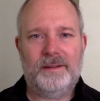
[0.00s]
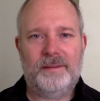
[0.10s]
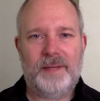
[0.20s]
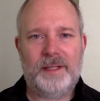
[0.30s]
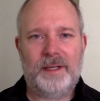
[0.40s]

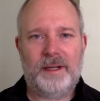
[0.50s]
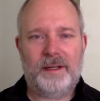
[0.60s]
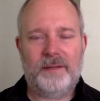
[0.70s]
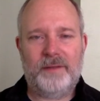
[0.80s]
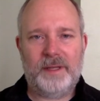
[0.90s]
Just make sure you're
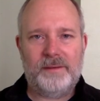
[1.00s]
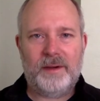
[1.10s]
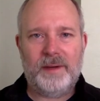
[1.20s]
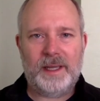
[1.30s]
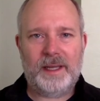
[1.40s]
on the Field of
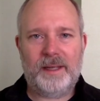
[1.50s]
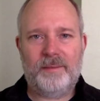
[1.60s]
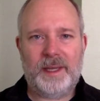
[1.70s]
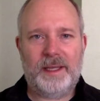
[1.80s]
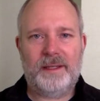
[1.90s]
Awakening
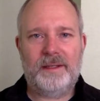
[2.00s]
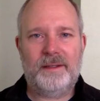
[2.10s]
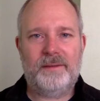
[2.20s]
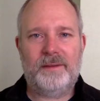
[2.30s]
page